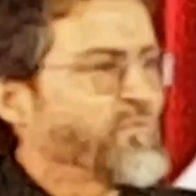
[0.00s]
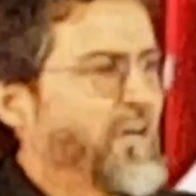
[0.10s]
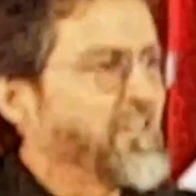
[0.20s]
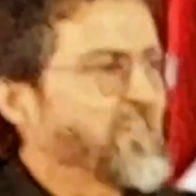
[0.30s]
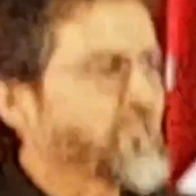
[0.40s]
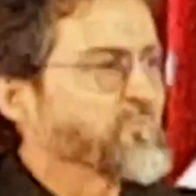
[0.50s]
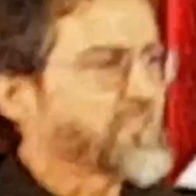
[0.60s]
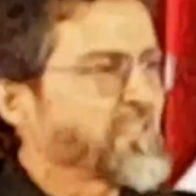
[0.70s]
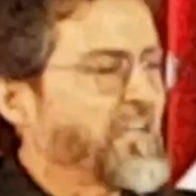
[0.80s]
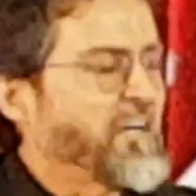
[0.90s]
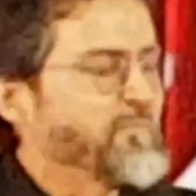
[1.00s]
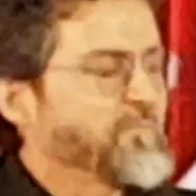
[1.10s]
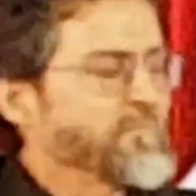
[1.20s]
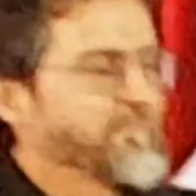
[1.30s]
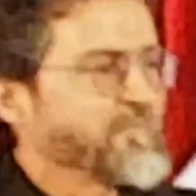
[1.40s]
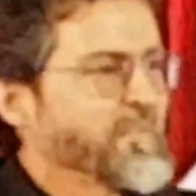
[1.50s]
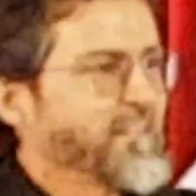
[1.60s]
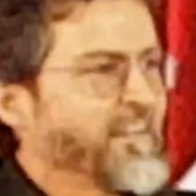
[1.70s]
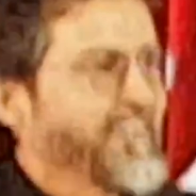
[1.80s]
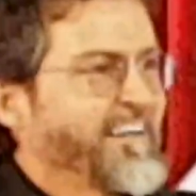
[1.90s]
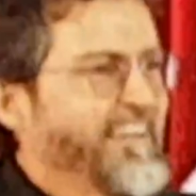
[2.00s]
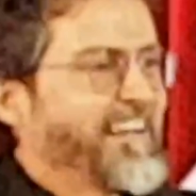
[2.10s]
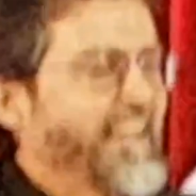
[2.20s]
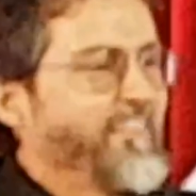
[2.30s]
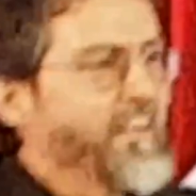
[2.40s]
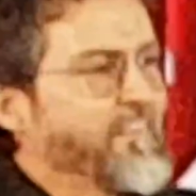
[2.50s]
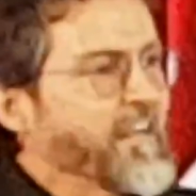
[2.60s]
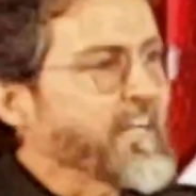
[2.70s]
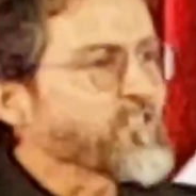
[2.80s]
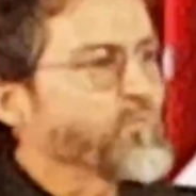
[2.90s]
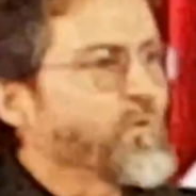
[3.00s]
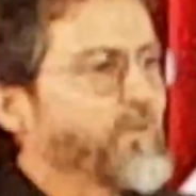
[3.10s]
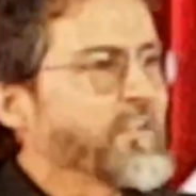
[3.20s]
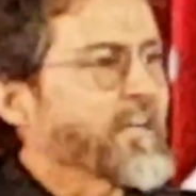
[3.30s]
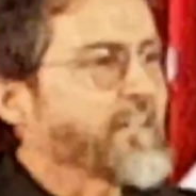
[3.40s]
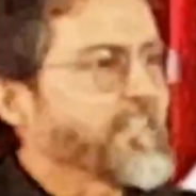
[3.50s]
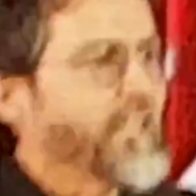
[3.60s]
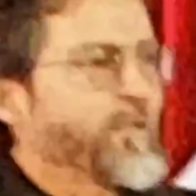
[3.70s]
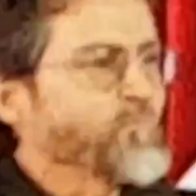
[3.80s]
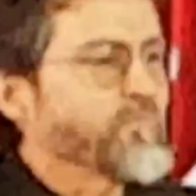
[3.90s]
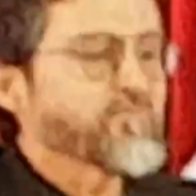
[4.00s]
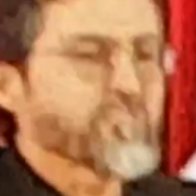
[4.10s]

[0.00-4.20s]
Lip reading: Wa alaikum salam. And then the next morning I came,